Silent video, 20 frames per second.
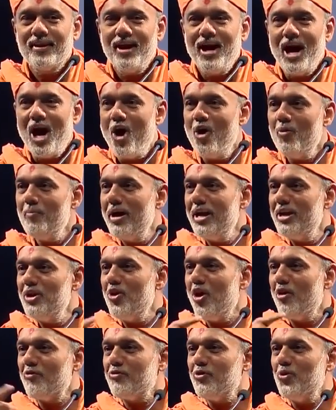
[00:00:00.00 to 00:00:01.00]
How many
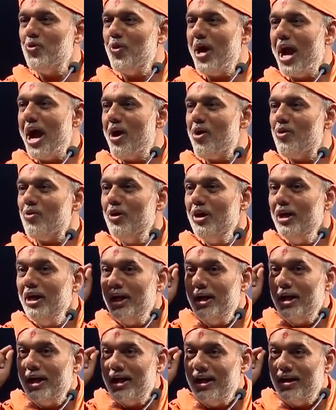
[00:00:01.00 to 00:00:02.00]
of you have
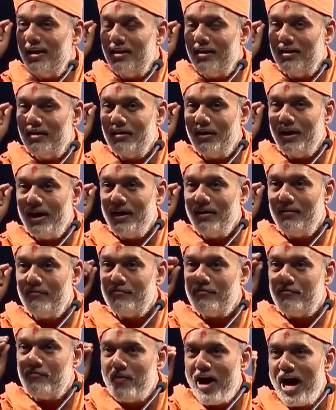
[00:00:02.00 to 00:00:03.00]

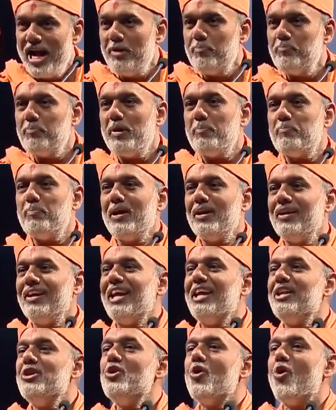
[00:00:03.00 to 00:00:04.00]
5 people
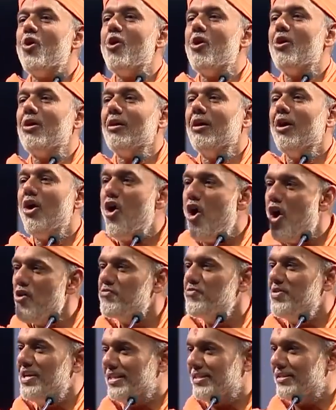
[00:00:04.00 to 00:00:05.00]
in your
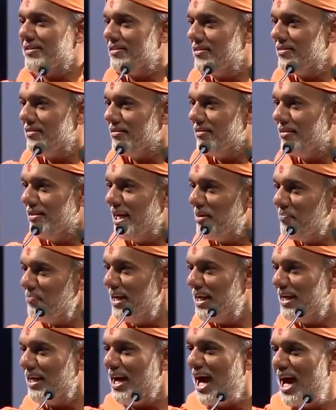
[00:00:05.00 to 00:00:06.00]
office? Let
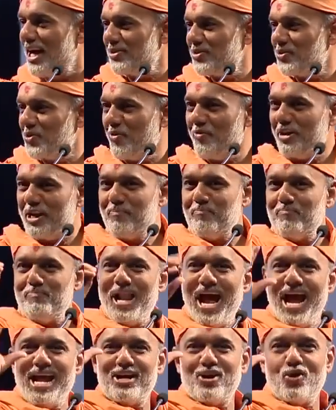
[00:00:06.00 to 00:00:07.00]
me ask you a very
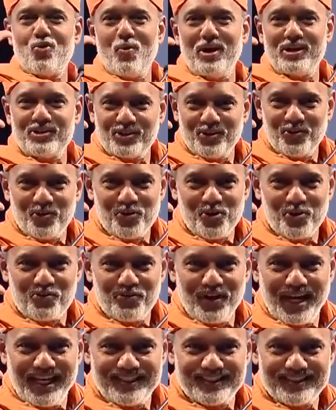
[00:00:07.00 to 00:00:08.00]
blank question on your
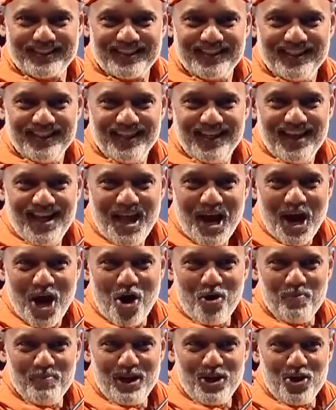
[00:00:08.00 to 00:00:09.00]
face.
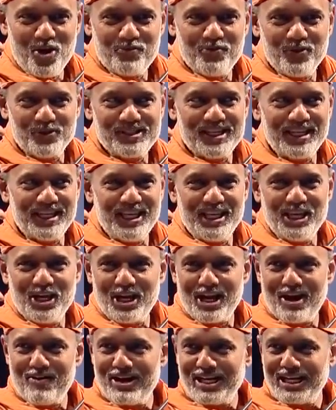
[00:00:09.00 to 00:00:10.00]
How many of you sitting here
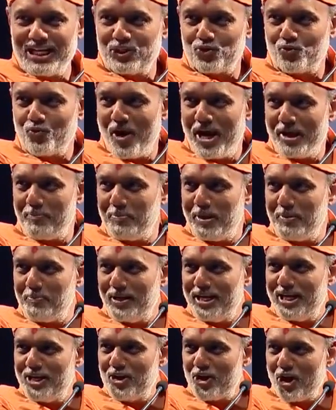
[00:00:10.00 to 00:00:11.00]
have at least 5 people
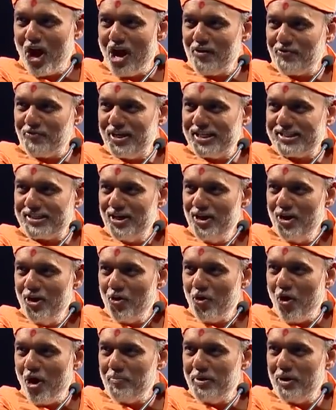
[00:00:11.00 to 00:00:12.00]
in your office
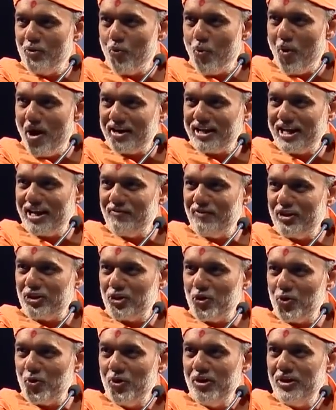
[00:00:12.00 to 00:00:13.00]
who have been working with
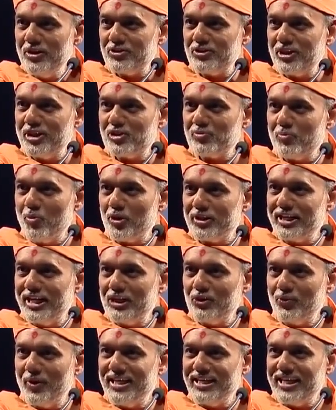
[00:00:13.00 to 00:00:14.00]
you since more than
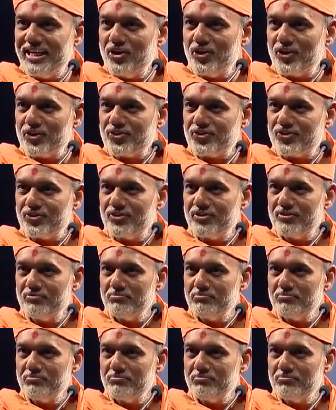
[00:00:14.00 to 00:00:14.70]
20 years?